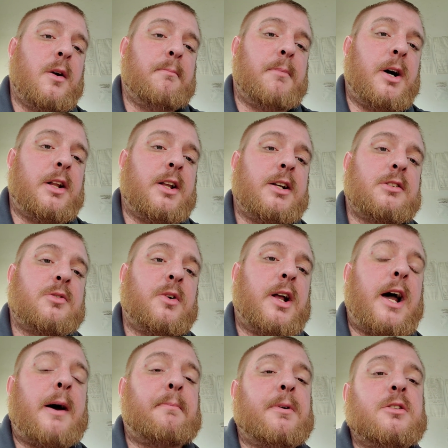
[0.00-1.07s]
But that's what
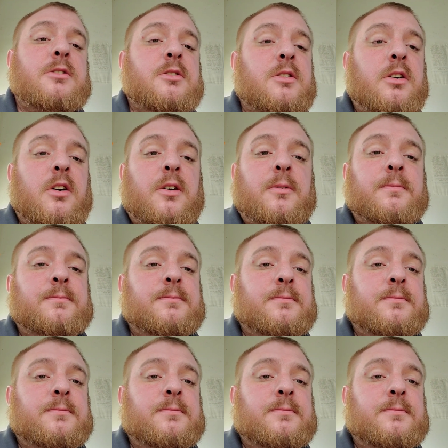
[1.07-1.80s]
happens, you know.